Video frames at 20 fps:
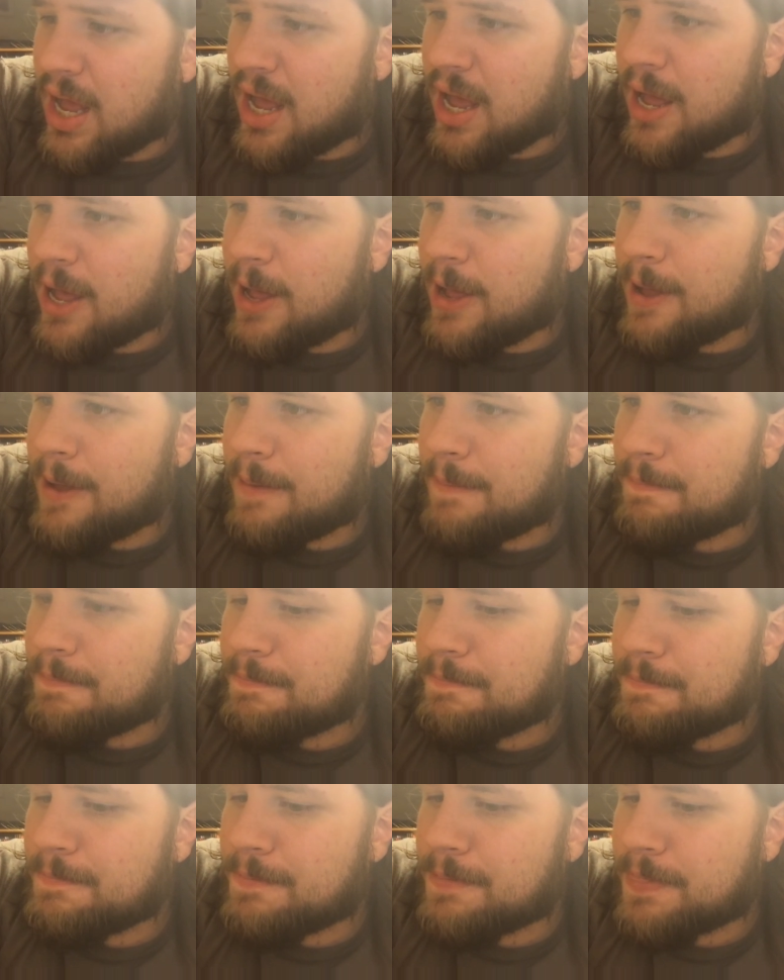
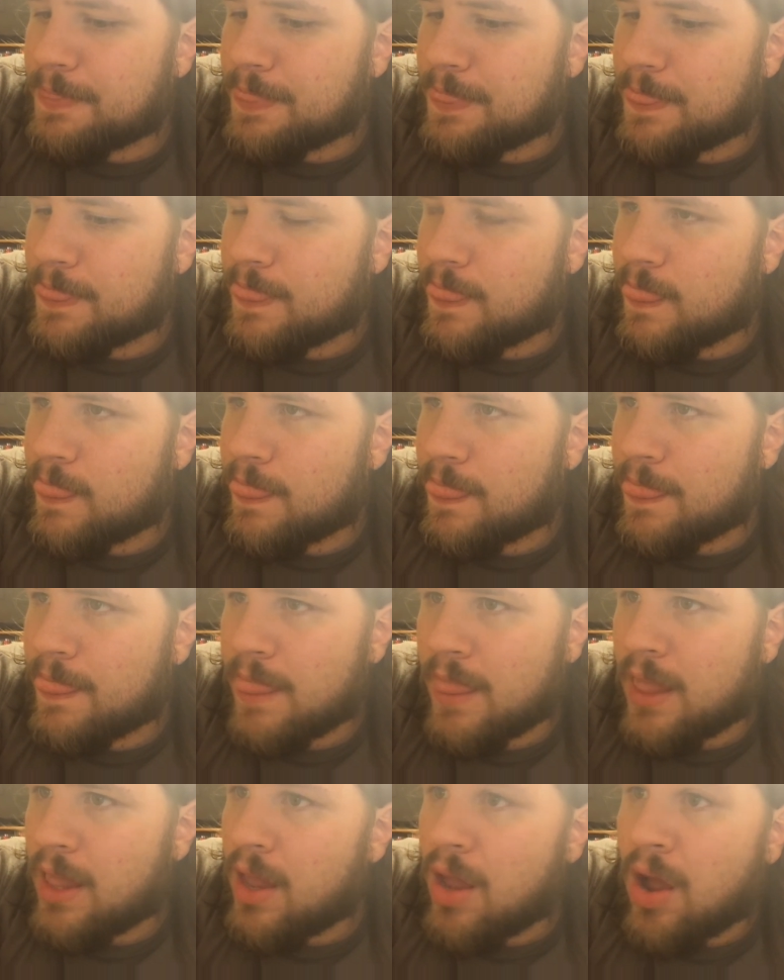
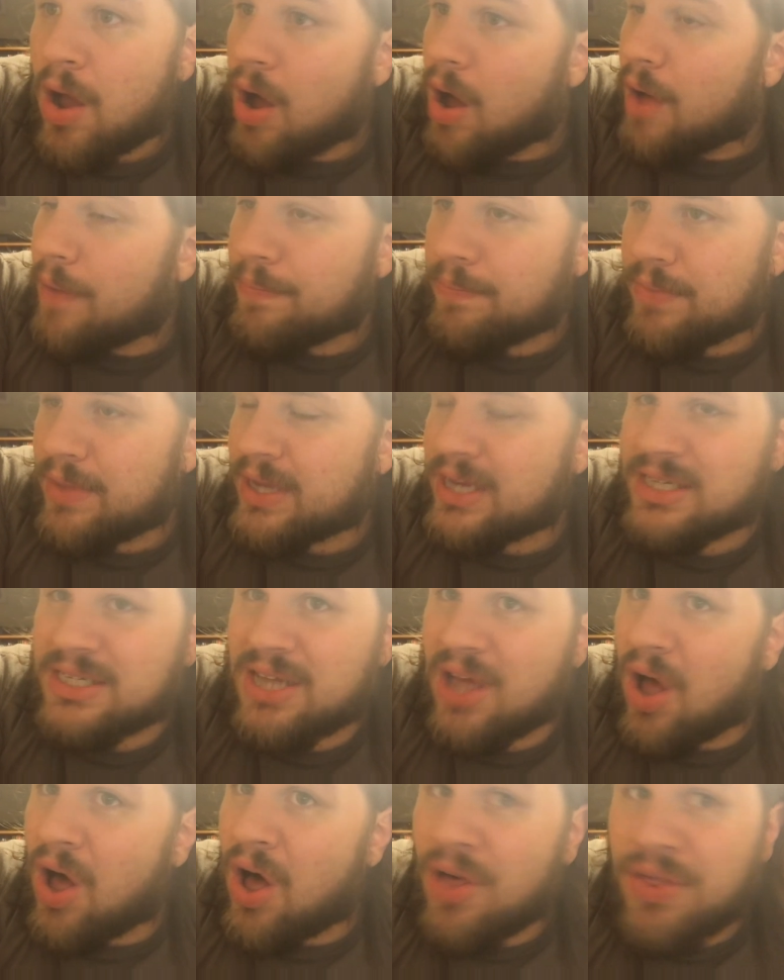Like I
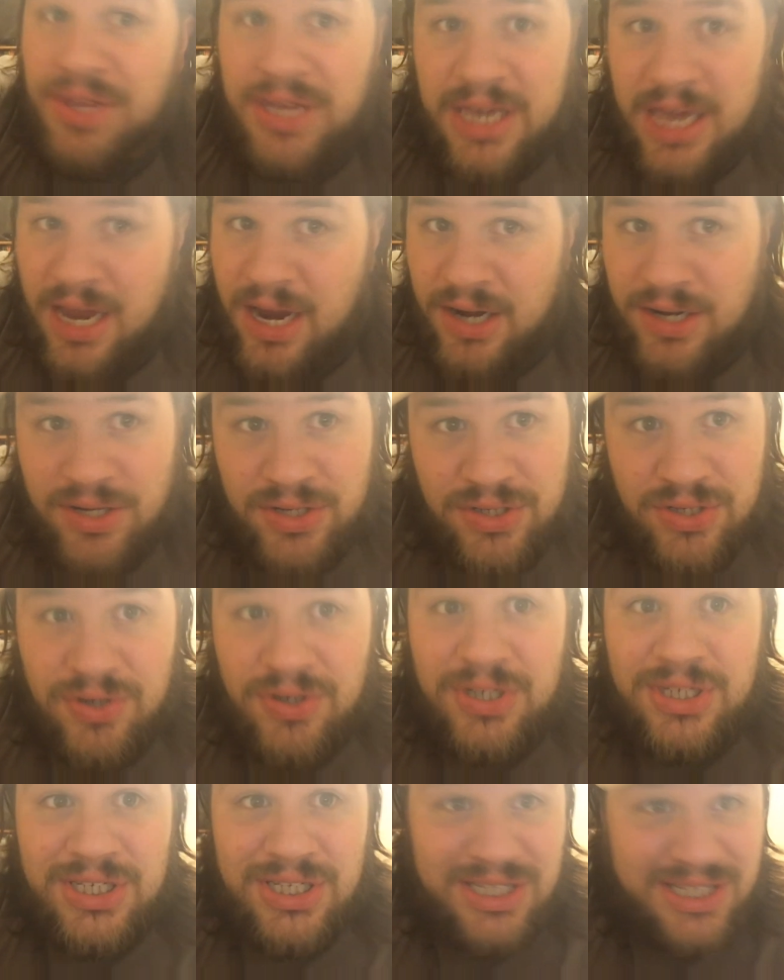said, all the characters
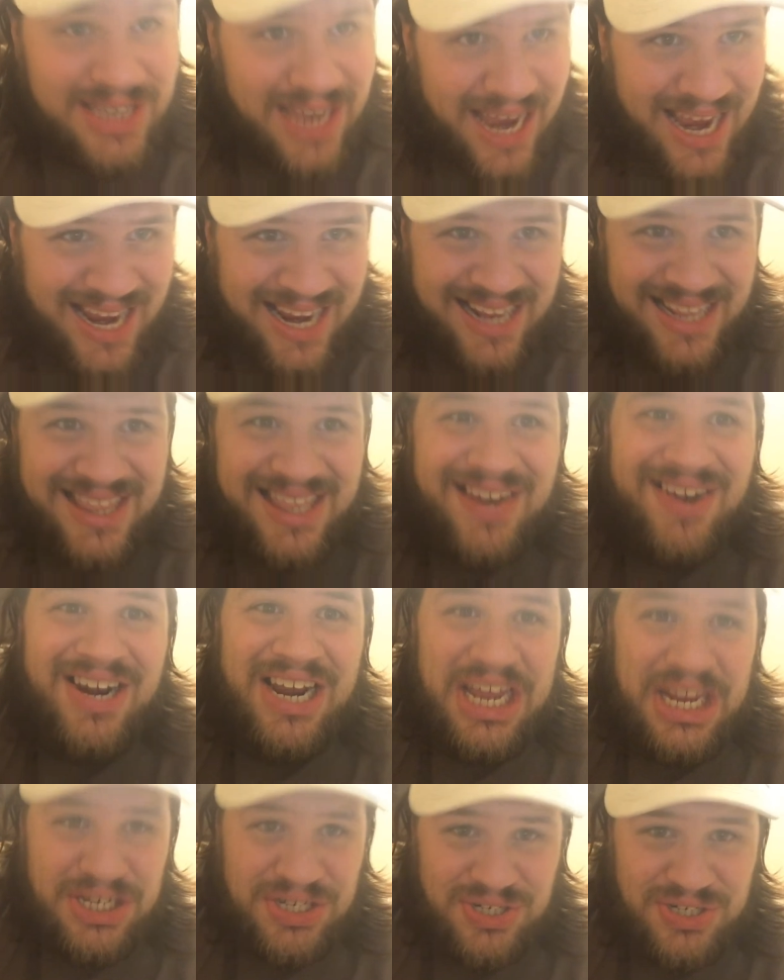are insane. They're
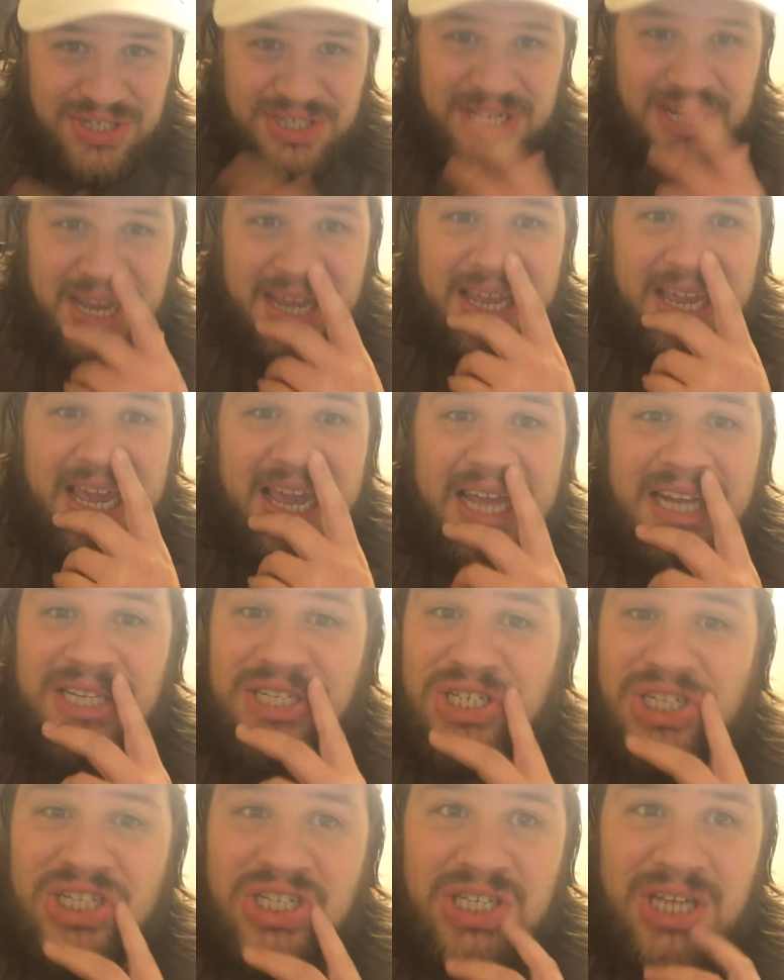interesting.
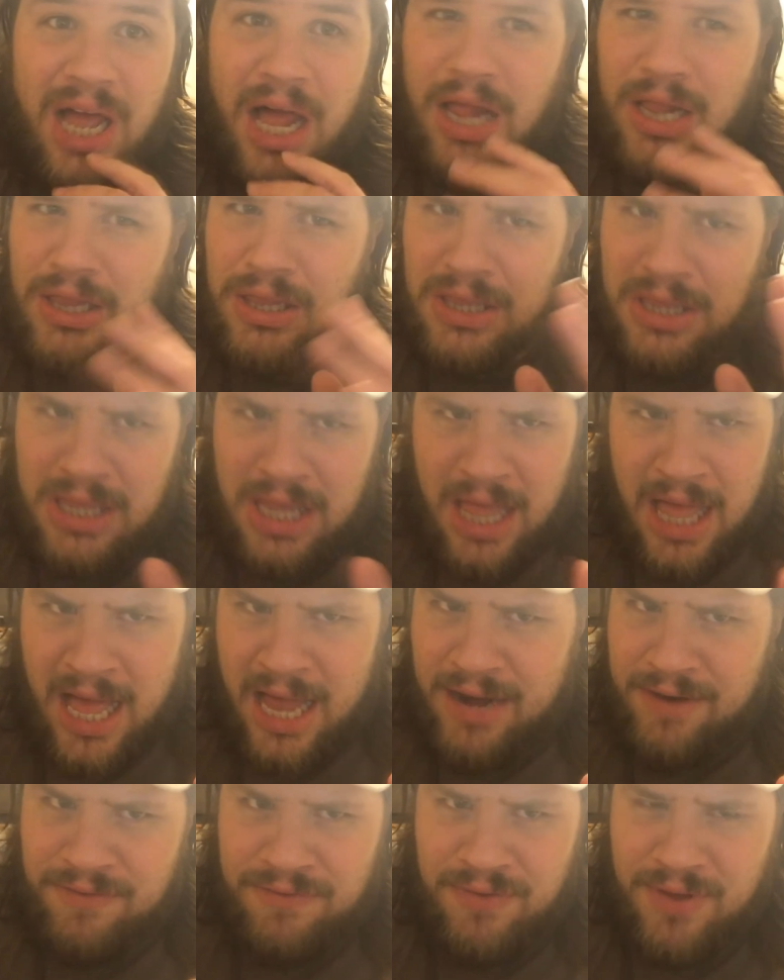It's just a
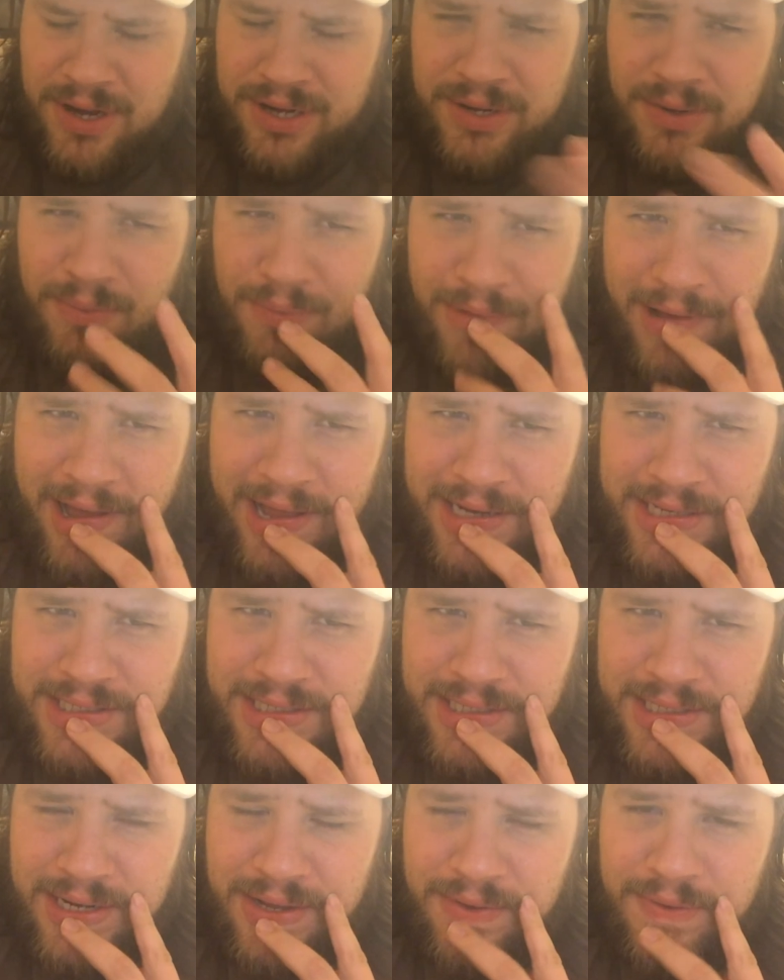lot of fun to
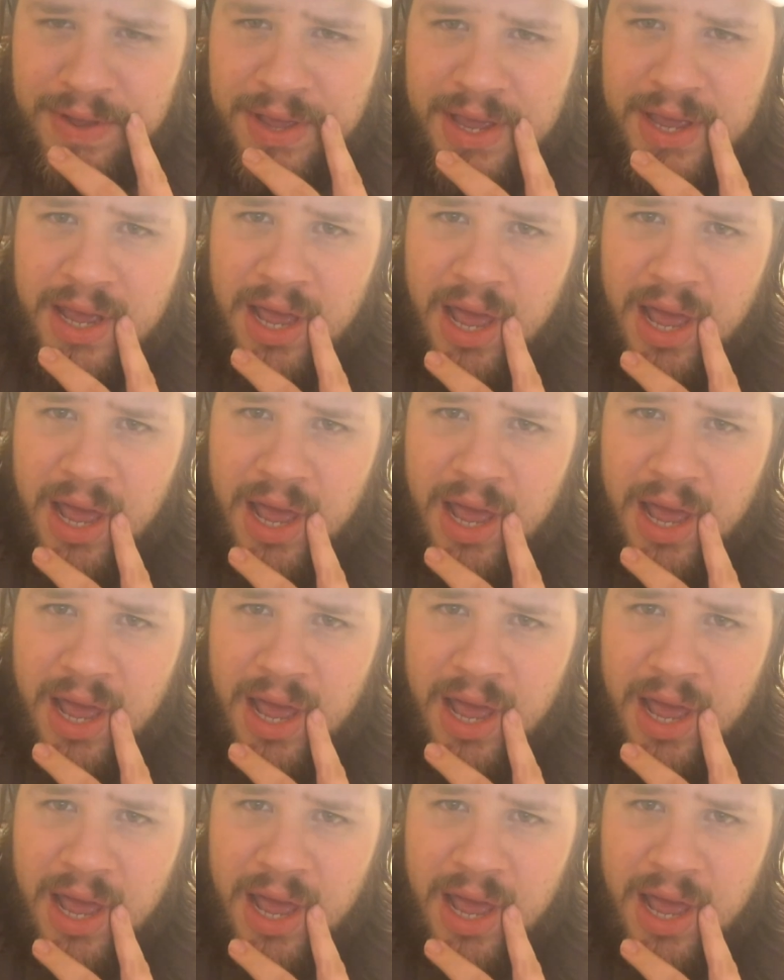watch, you know.